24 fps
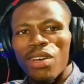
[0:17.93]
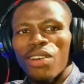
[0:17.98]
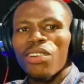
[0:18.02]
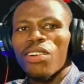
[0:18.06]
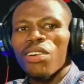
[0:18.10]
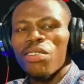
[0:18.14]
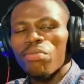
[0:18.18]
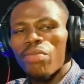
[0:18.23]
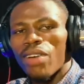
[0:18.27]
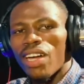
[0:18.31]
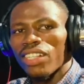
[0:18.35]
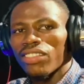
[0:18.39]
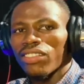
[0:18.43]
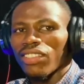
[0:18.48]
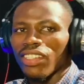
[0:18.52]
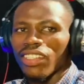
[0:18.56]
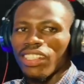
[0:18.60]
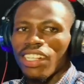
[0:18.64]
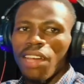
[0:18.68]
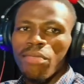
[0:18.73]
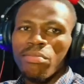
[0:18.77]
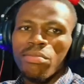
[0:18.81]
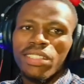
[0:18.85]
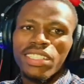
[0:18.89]
welcome back
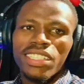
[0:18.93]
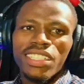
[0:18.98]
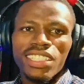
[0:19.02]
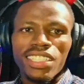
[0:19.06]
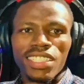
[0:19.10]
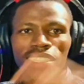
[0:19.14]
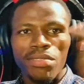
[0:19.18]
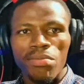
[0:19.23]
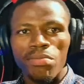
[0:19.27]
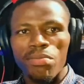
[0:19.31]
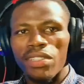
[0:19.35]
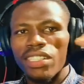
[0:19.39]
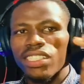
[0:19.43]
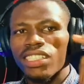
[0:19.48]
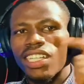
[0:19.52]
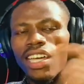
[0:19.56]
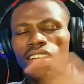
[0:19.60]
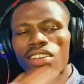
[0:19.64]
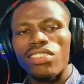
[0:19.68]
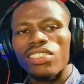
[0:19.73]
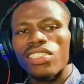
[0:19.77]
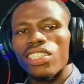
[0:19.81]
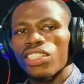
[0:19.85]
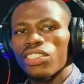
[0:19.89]
to another mix
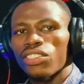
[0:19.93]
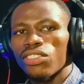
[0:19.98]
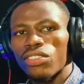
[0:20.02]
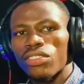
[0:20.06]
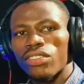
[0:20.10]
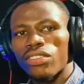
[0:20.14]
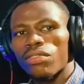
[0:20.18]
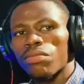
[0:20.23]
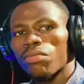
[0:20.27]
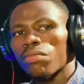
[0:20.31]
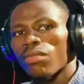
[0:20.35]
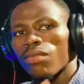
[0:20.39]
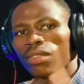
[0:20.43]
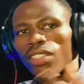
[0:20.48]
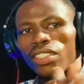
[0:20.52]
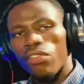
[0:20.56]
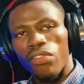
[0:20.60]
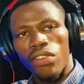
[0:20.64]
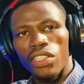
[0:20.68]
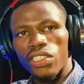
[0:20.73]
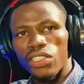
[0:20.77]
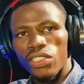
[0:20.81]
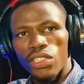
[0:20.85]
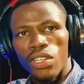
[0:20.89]
breakdown session
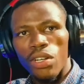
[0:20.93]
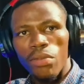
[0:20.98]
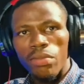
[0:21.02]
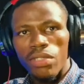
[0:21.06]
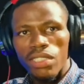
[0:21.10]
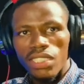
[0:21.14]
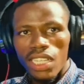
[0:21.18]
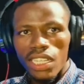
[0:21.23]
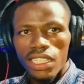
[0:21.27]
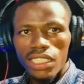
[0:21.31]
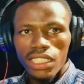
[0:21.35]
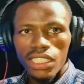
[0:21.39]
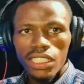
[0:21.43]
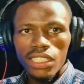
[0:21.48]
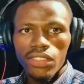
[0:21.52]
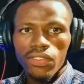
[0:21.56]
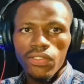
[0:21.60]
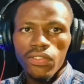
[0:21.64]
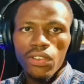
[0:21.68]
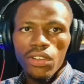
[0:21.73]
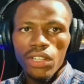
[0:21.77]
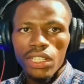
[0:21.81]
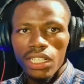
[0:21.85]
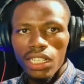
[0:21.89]
for a drum mix I
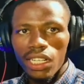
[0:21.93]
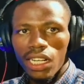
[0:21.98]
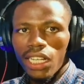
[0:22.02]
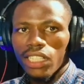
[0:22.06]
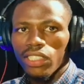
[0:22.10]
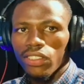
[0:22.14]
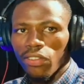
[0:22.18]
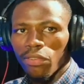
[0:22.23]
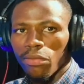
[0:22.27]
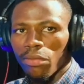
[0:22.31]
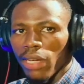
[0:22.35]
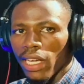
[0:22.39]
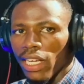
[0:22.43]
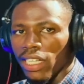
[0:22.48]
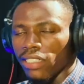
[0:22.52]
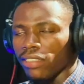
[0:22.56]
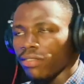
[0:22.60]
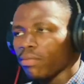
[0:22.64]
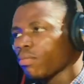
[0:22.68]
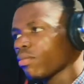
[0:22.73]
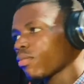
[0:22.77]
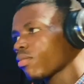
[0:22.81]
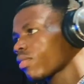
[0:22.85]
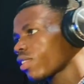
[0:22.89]
did for a client of
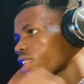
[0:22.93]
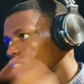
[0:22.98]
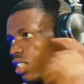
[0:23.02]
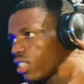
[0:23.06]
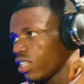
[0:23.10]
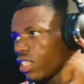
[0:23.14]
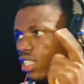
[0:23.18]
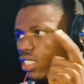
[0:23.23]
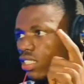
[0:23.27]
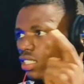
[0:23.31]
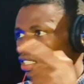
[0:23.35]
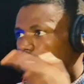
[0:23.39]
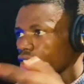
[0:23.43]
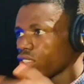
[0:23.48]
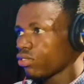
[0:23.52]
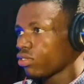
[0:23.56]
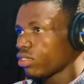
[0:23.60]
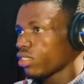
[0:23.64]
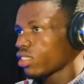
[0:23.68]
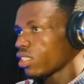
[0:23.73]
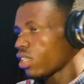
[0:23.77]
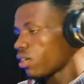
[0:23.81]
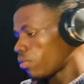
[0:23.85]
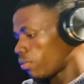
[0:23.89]
mine. Let's
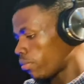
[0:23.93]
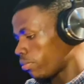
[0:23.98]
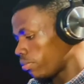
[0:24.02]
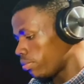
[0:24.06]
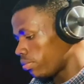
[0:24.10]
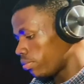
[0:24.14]
listen to it now.